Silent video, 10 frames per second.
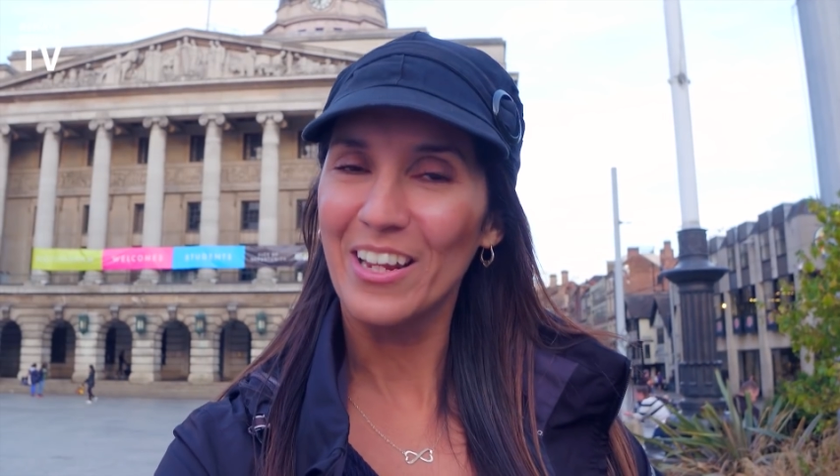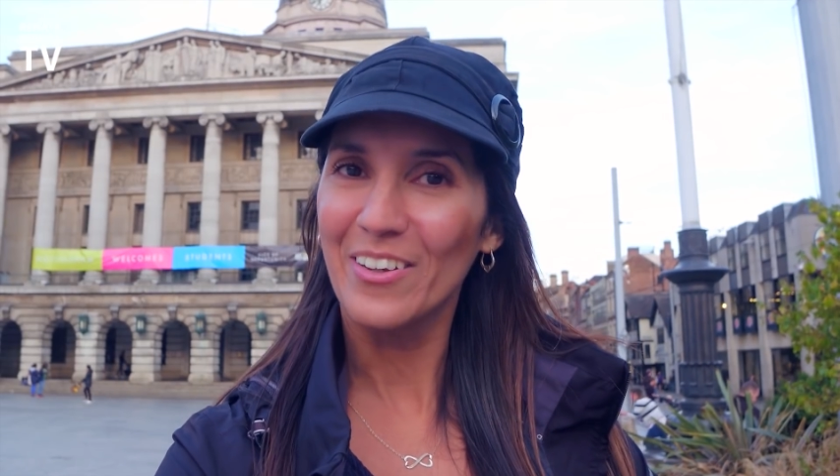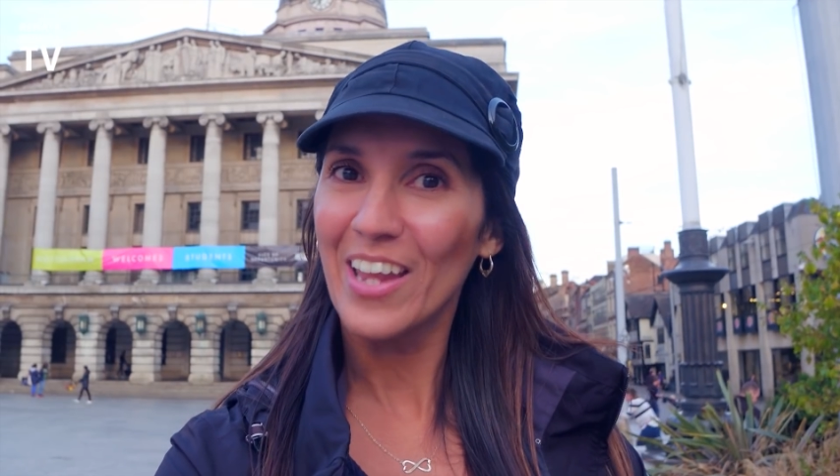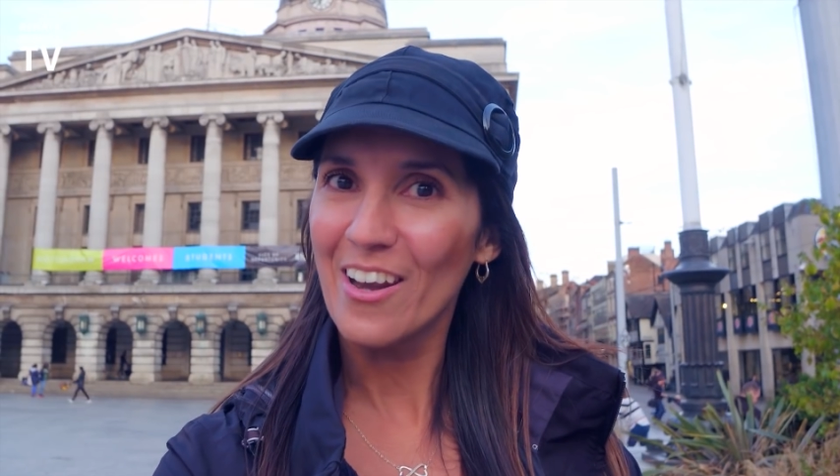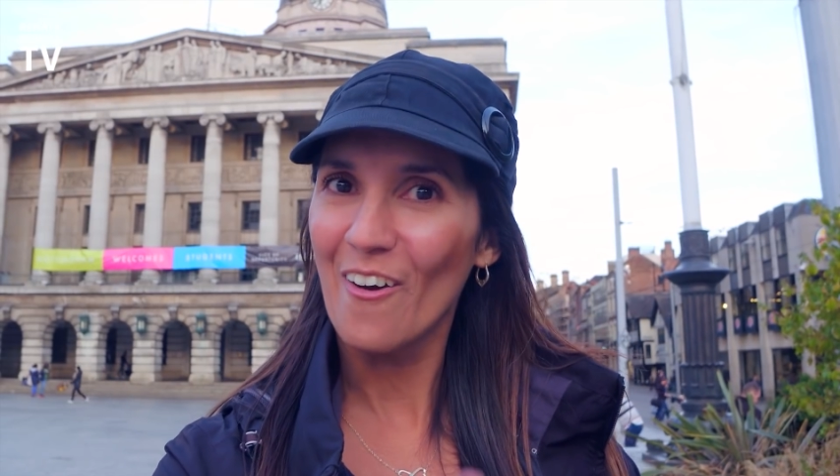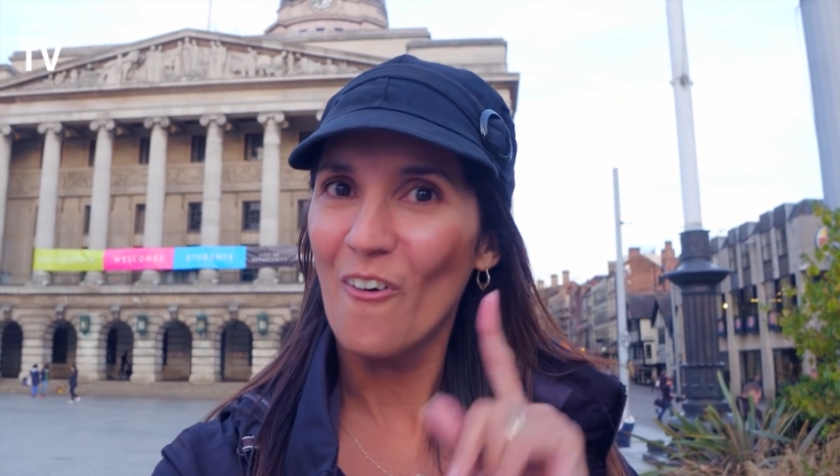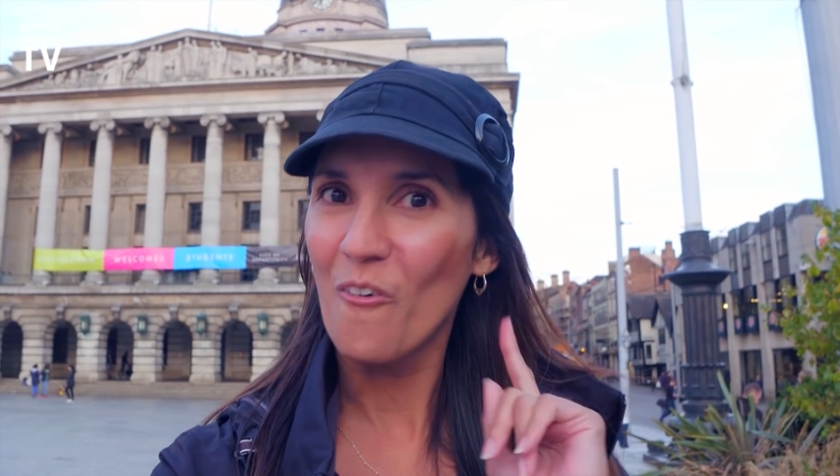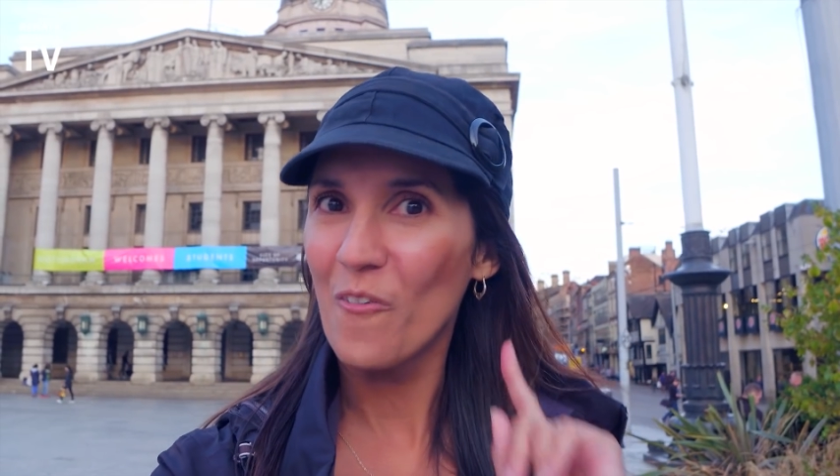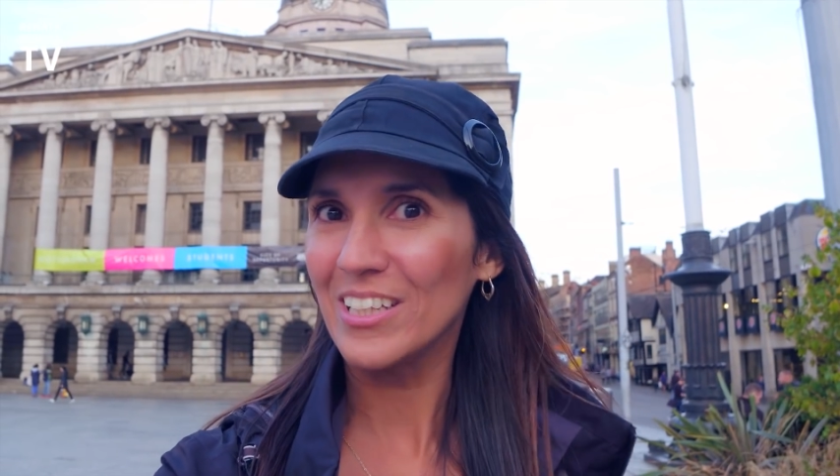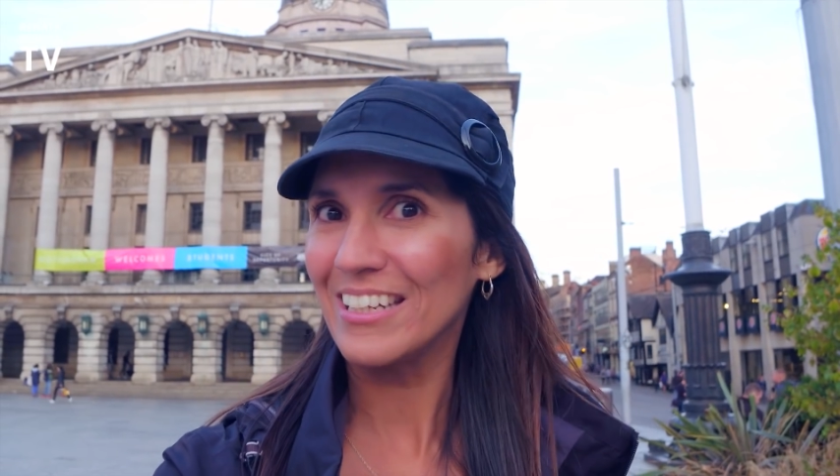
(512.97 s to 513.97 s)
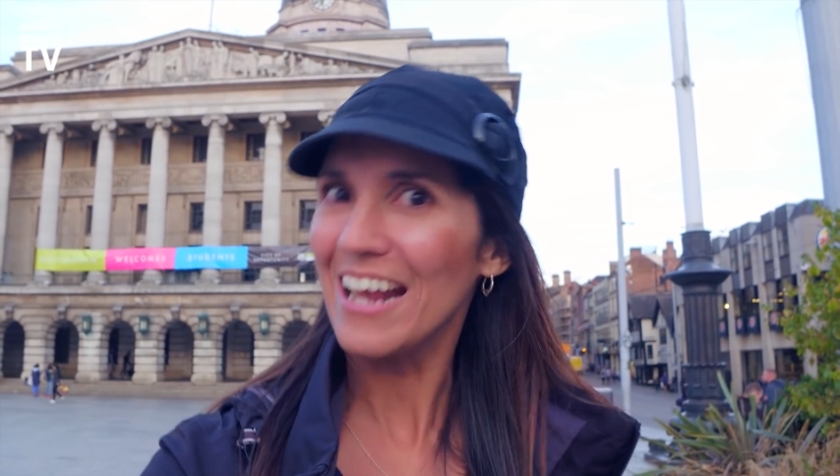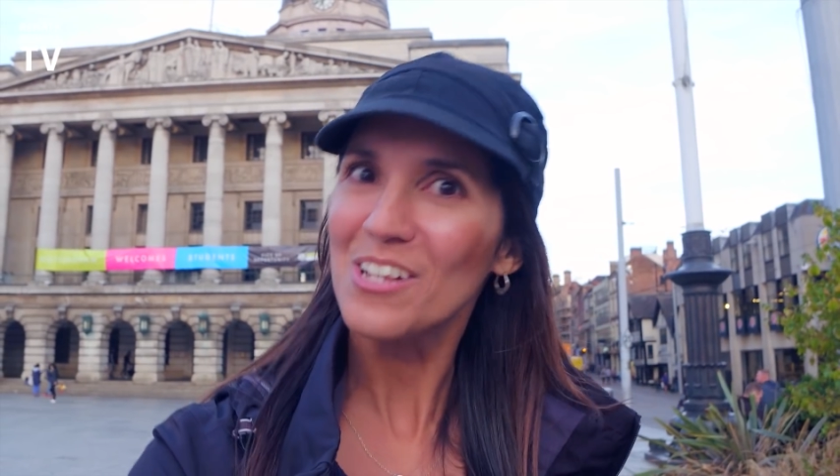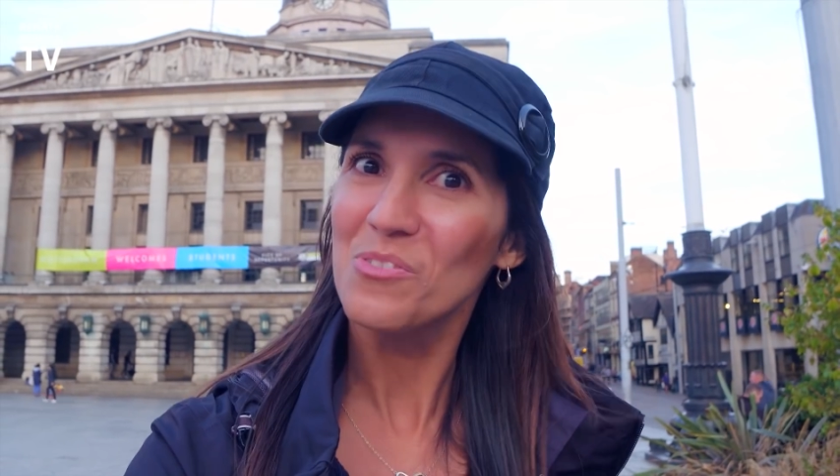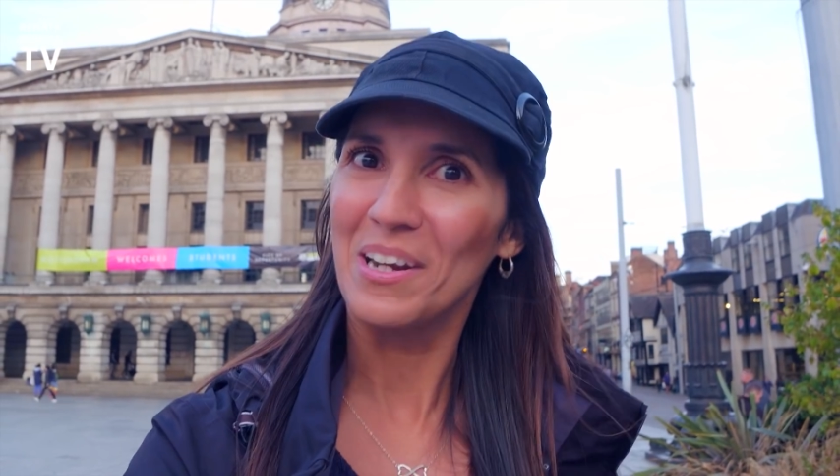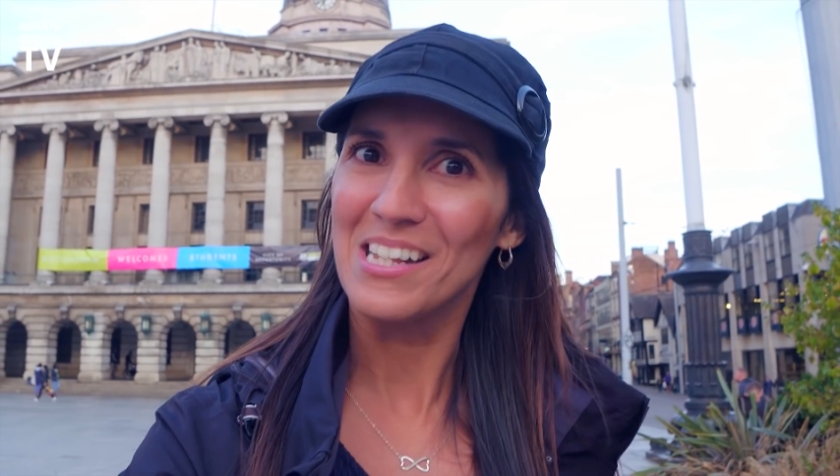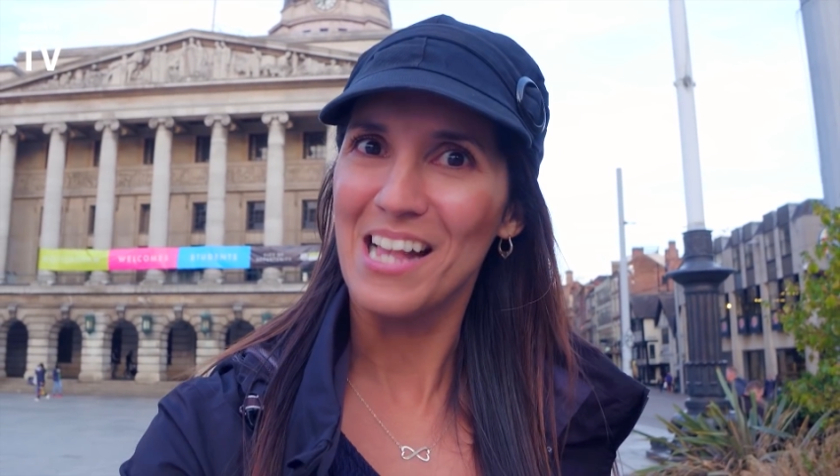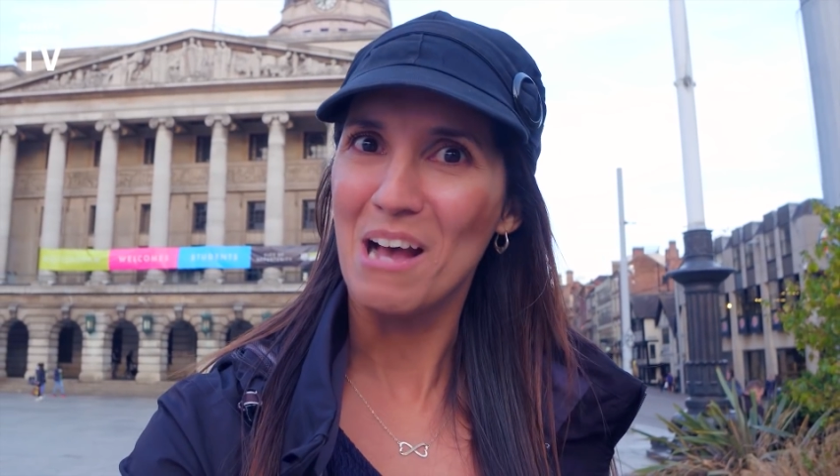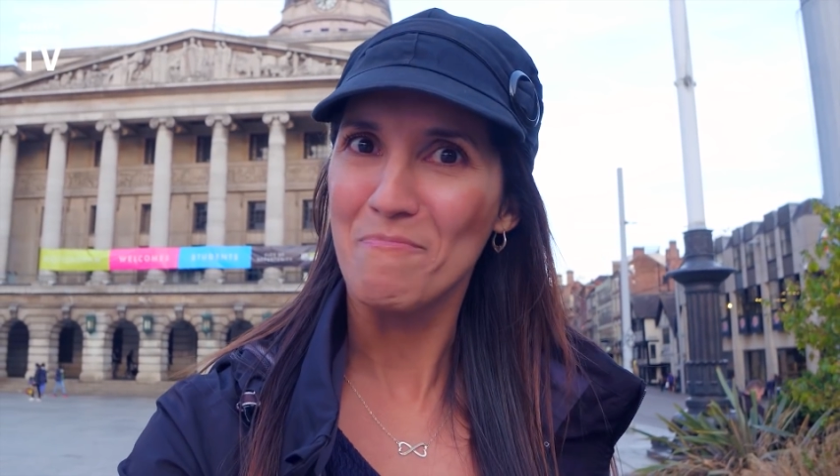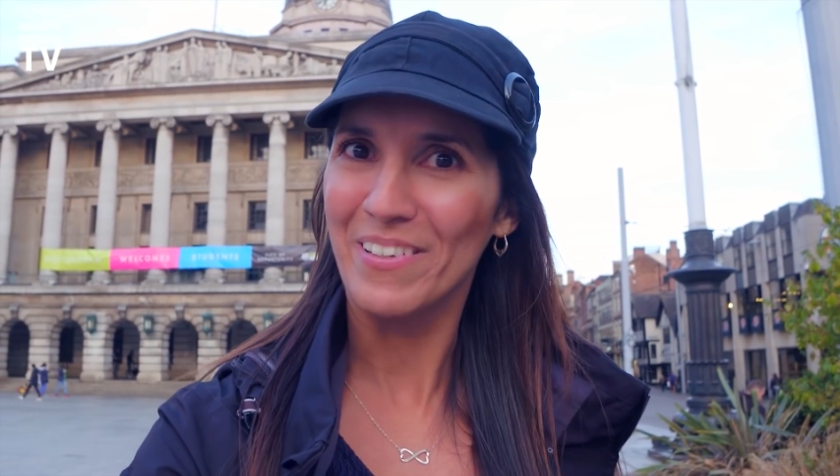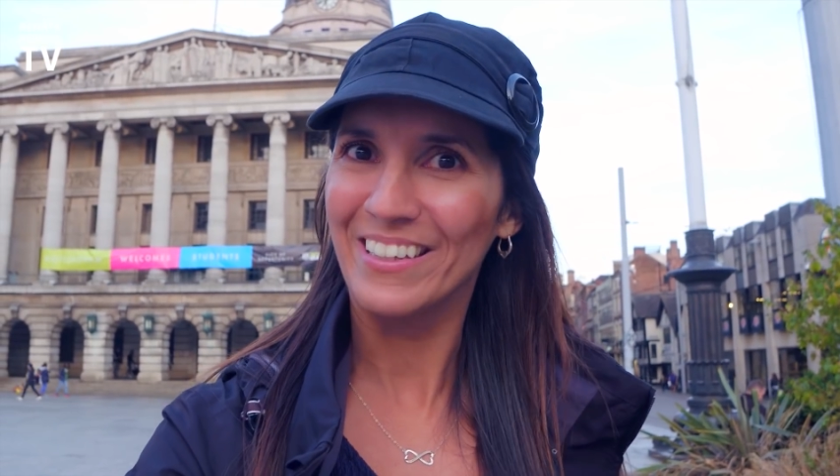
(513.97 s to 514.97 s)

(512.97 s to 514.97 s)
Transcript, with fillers: that you can know when the next one is up.